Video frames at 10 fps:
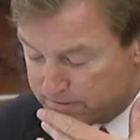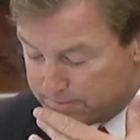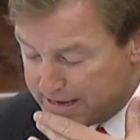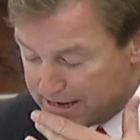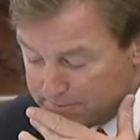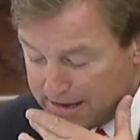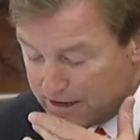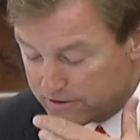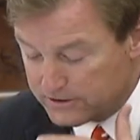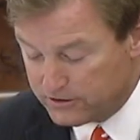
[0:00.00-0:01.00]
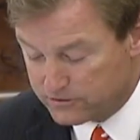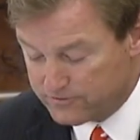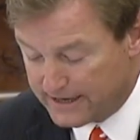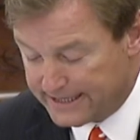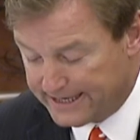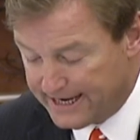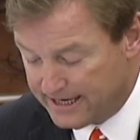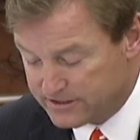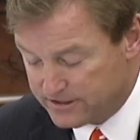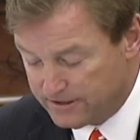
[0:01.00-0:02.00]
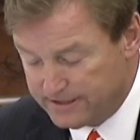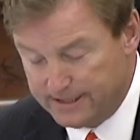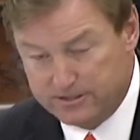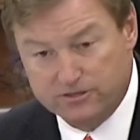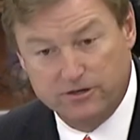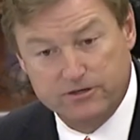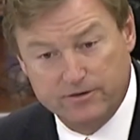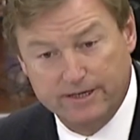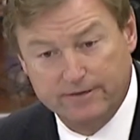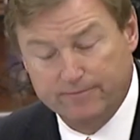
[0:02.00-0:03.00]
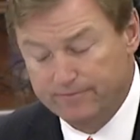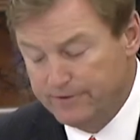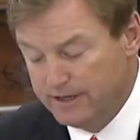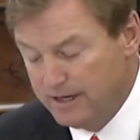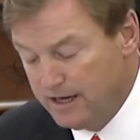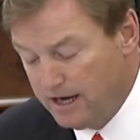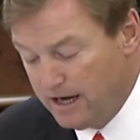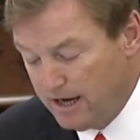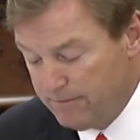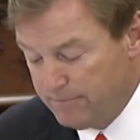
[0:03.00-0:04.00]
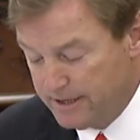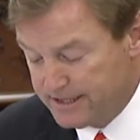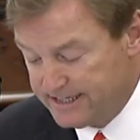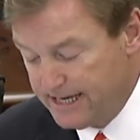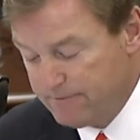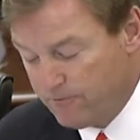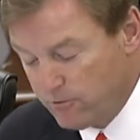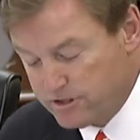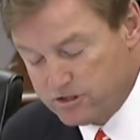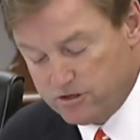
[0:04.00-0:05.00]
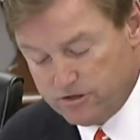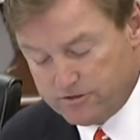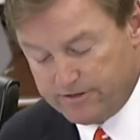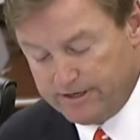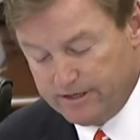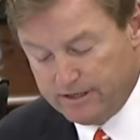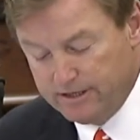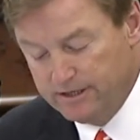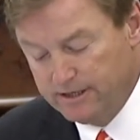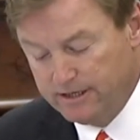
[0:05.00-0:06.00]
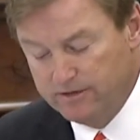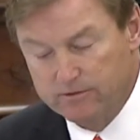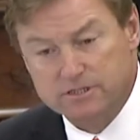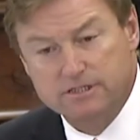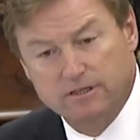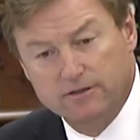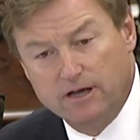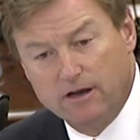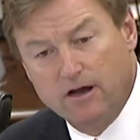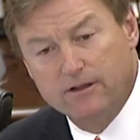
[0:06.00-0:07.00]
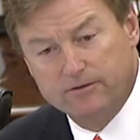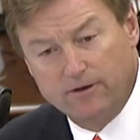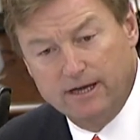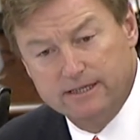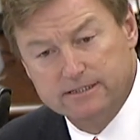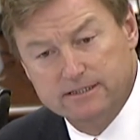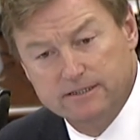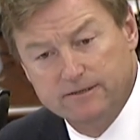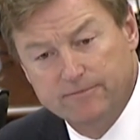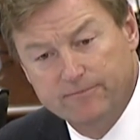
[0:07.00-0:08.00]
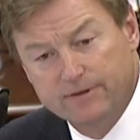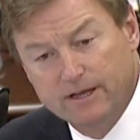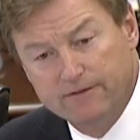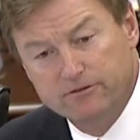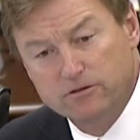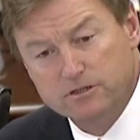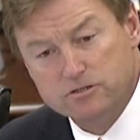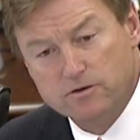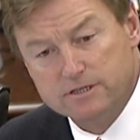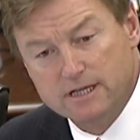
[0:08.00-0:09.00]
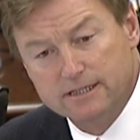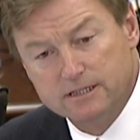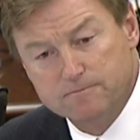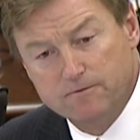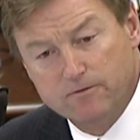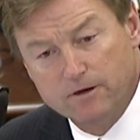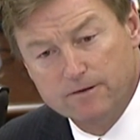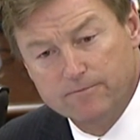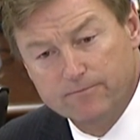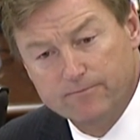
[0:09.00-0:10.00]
from Battle Mountain who's fighting cancer, needs surgery. But the day before the surgery, it was still not authorized. Have you heard stories like this before?